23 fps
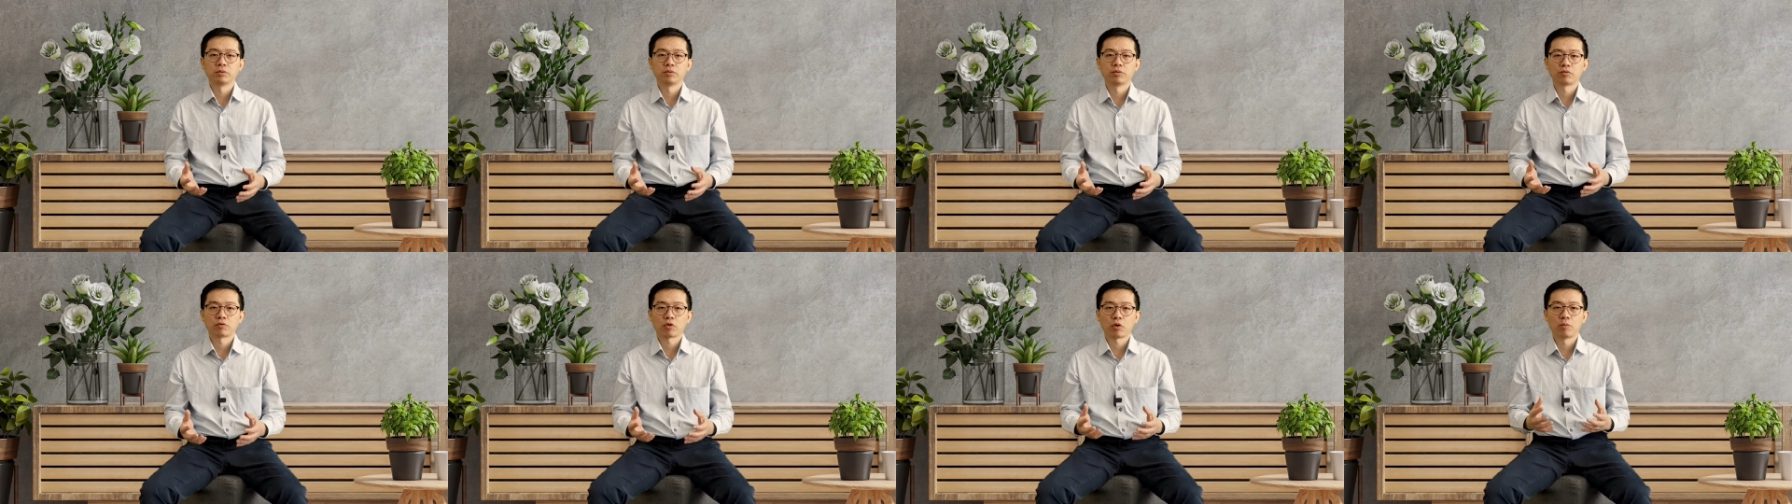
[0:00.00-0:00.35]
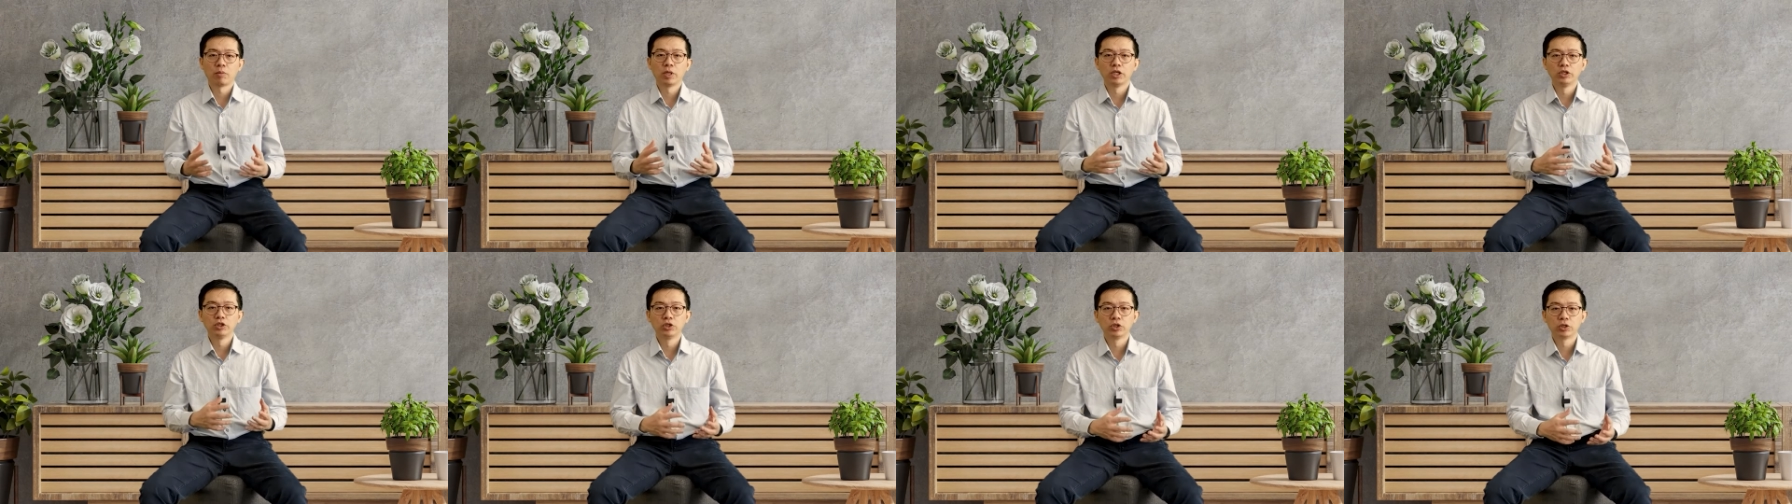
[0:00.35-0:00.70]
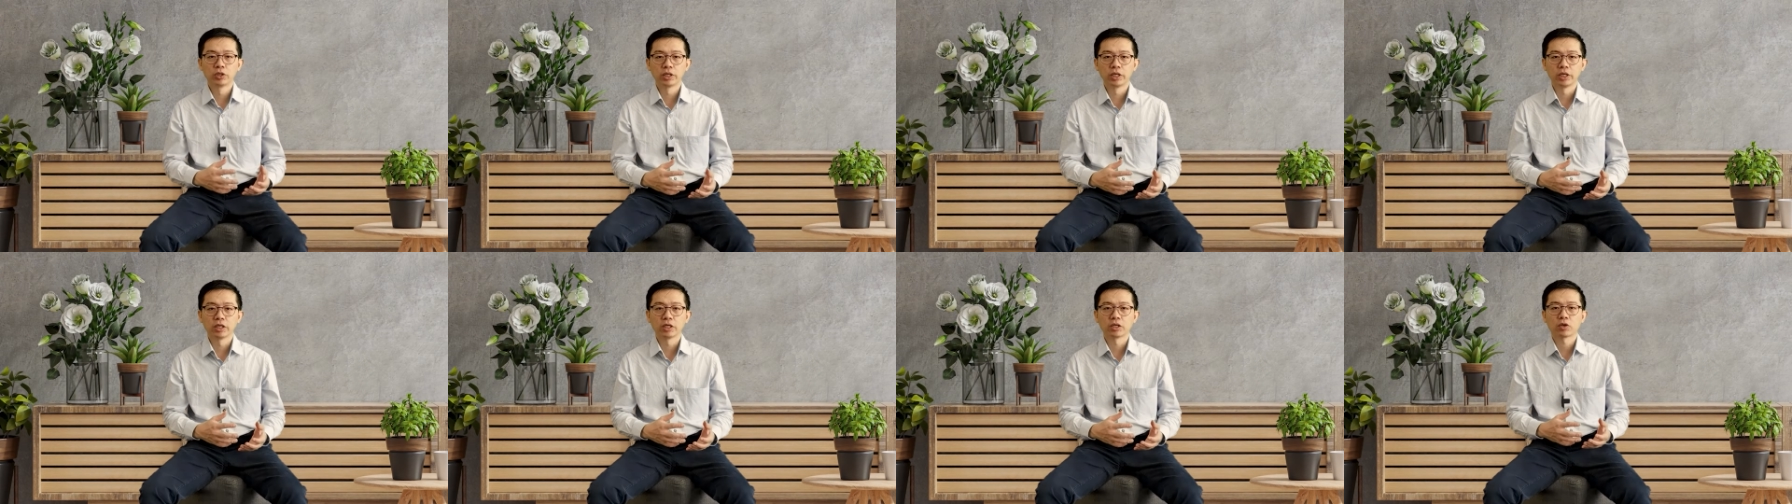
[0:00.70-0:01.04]
from
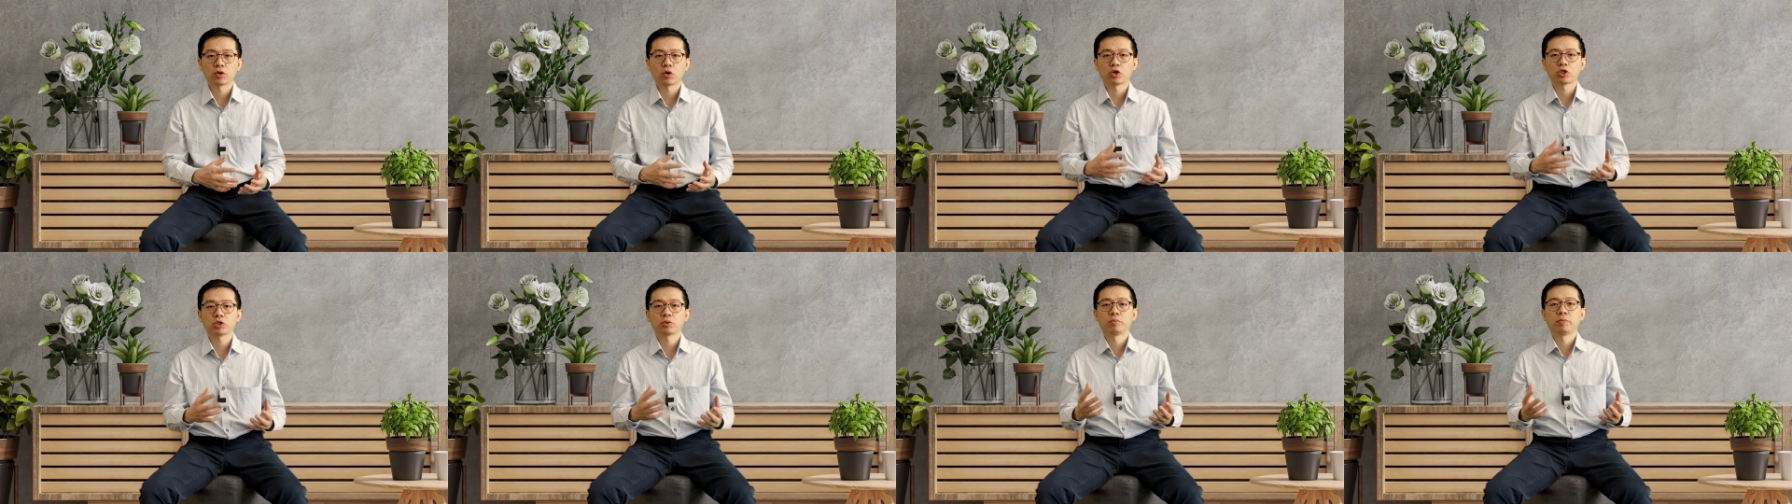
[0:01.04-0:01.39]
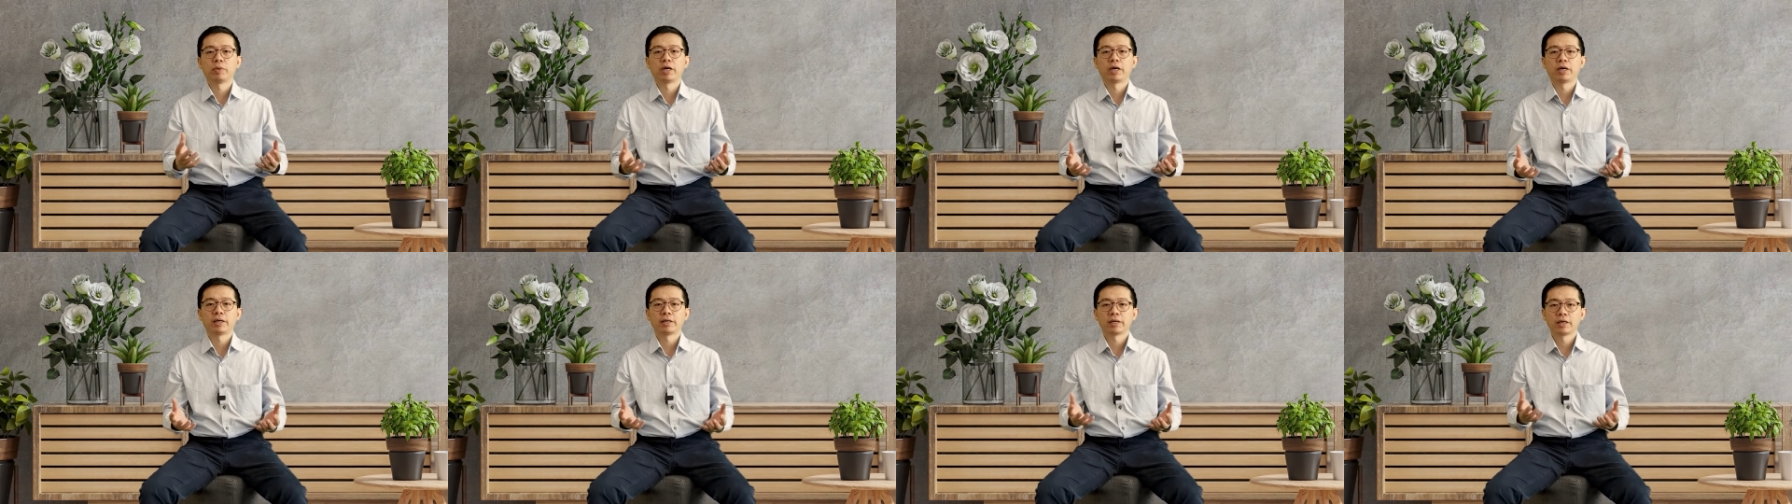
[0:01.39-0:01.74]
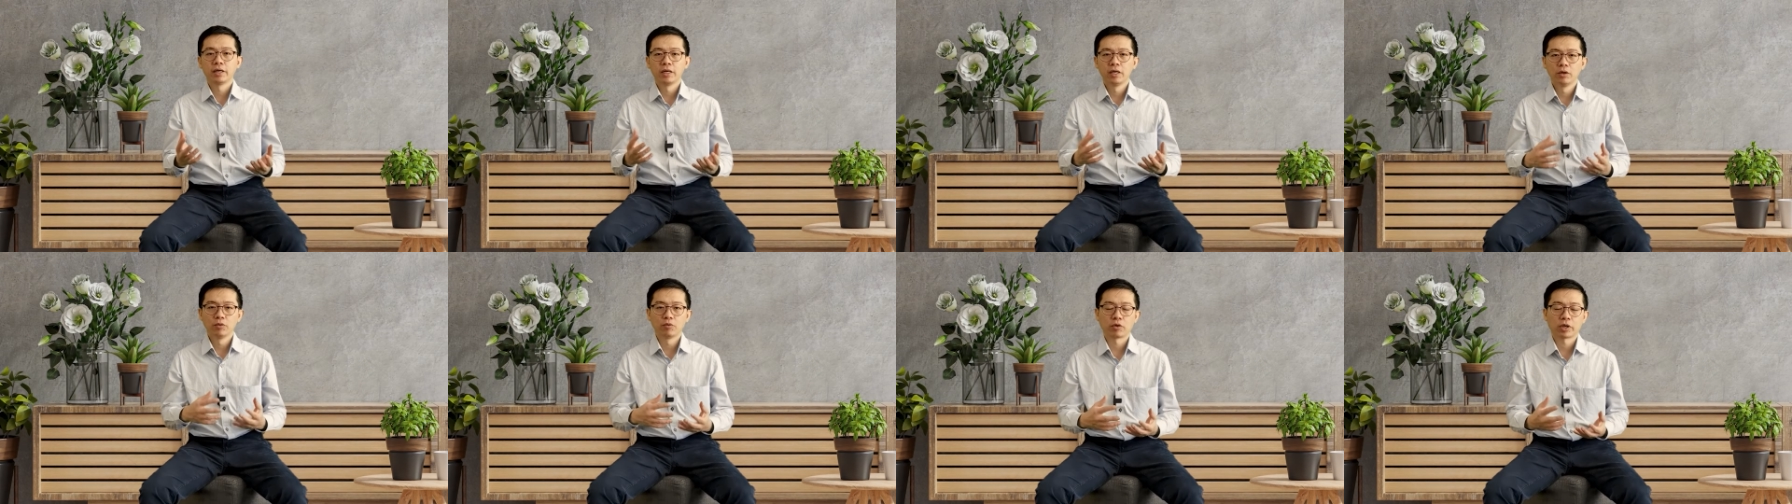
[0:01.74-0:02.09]
injury caused by,
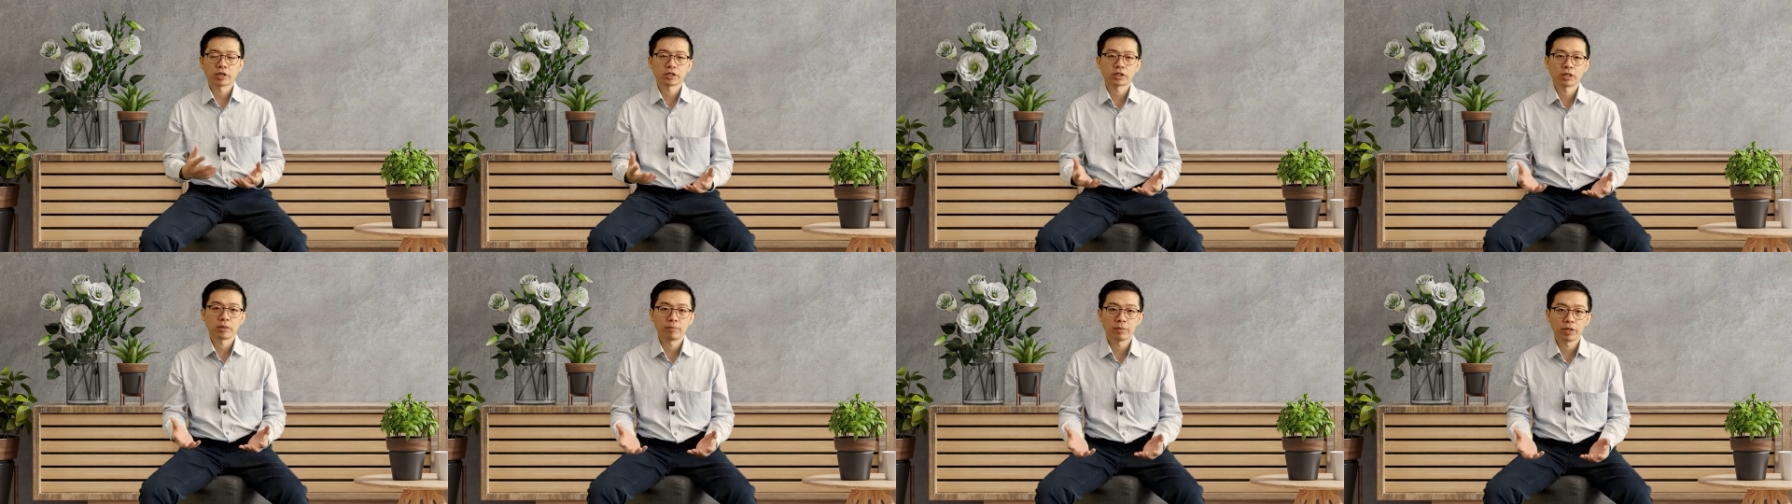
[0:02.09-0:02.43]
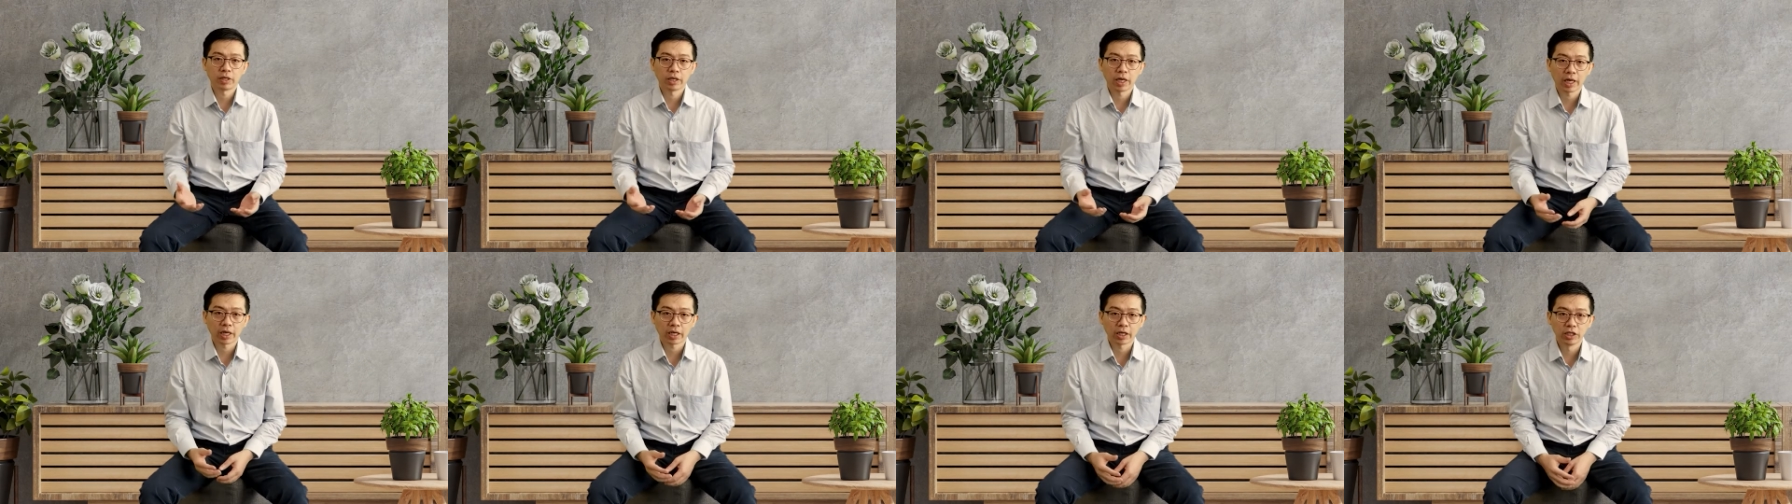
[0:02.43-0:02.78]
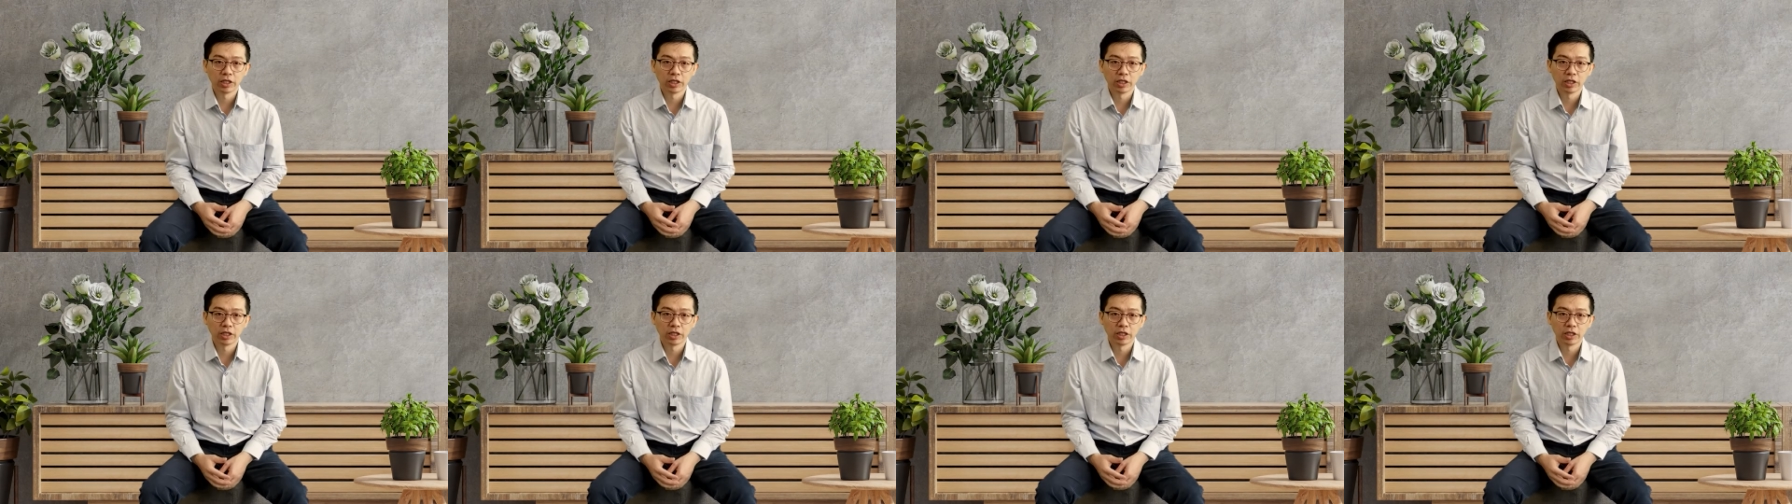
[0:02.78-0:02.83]
for example, neck